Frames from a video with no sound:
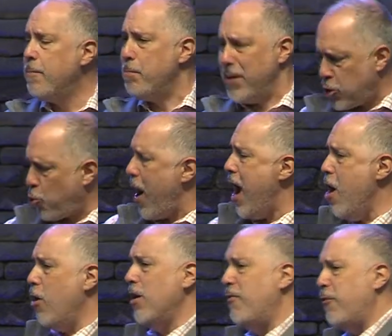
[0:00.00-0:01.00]

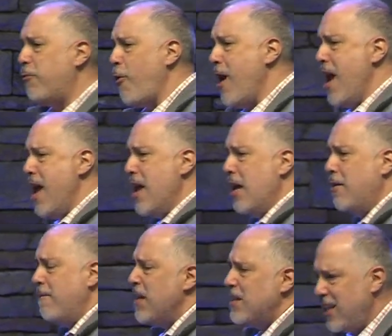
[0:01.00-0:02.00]
Betrayal of a friend,
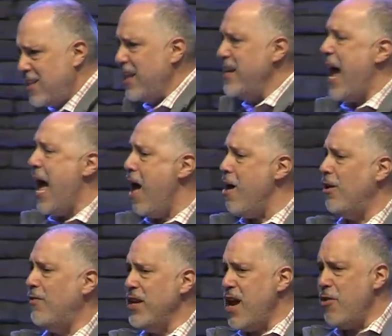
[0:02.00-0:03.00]
the denial
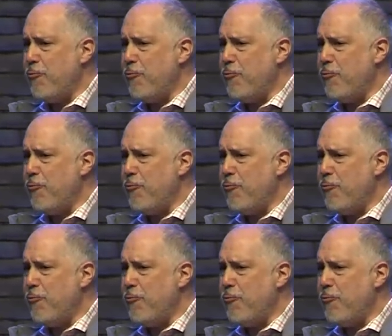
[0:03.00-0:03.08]
of another